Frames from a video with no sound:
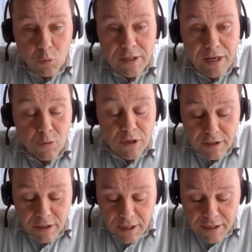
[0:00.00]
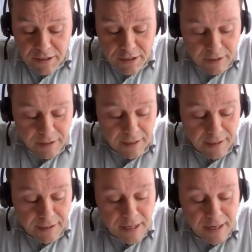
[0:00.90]
With that, we're delighted
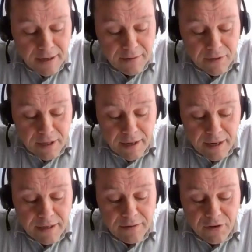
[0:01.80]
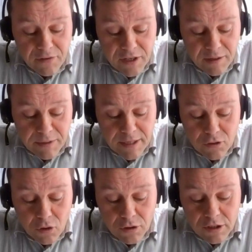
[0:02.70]
to have 8
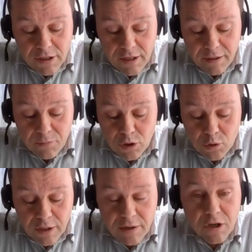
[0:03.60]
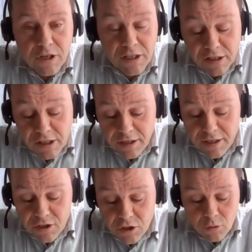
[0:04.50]
15-minute talks today, which will give you an
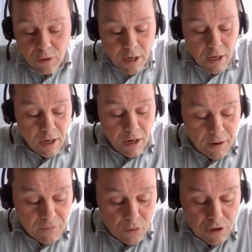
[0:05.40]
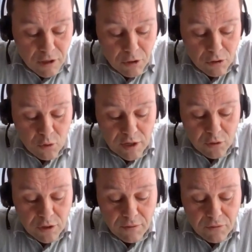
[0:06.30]
insight into our full-time
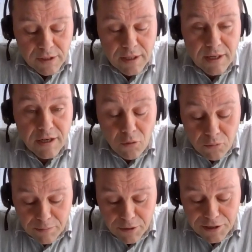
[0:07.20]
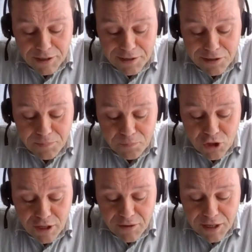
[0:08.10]
postgraduate offerings. And hopefully by the end,
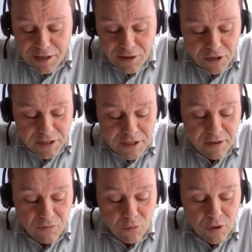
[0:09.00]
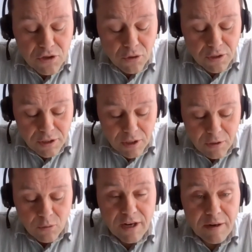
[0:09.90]
you'll have a clear idea of which course
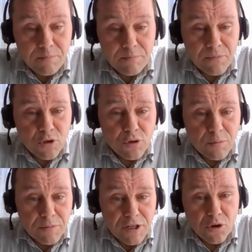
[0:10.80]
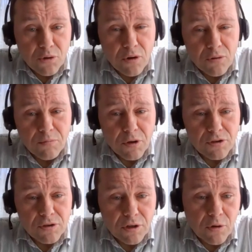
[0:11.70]
will help you to meet your own
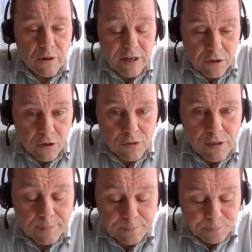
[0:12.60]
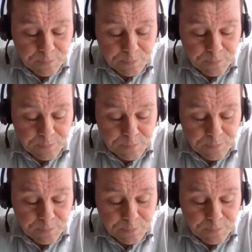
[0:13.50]
personal career goals.